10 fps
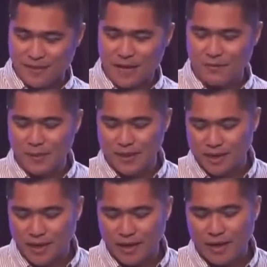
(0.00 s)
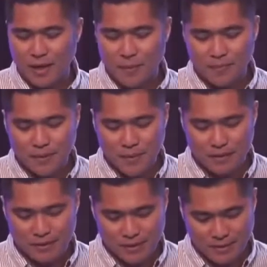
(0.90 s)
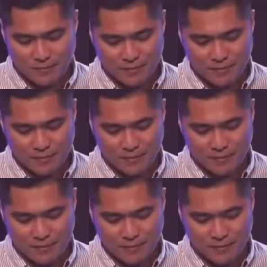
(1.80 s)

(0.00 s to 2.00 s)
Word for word: Everybody say, Come up the mountain.